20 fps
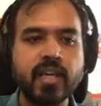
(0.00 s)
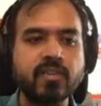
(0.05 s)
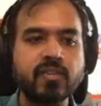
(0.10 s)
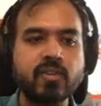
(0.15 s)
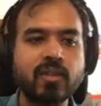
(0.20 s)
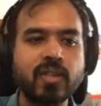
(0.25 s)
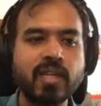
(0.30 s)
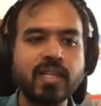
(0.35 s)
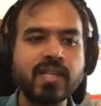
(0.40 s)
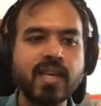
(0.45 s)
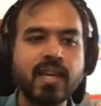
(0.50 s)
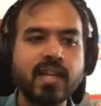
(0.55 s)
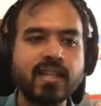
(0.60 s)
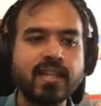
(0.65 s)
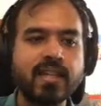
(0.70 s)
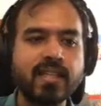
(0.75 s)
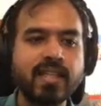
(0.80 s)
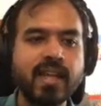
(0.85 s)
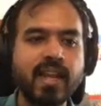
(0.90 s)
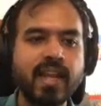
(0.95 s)
and it
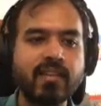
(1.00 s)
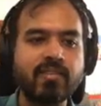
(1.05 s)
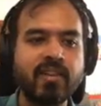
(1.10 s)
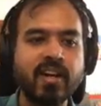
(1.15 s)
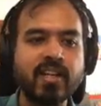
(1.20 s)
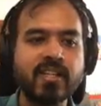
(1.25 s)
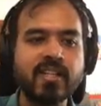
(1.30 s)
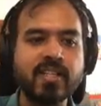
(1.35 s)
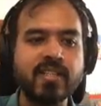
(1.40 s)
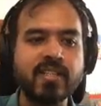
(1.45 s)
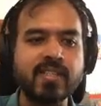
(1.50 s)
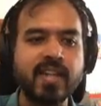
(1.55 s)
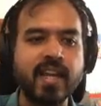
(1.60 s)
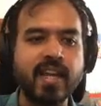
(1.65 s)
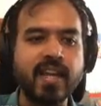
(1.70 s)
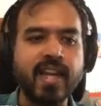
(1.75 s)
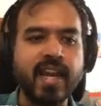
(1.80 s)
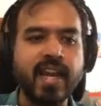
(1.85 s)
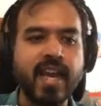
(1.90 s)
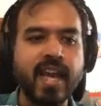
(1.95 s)
looks at the term that you're
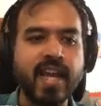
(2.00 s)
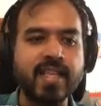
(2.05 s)
providing,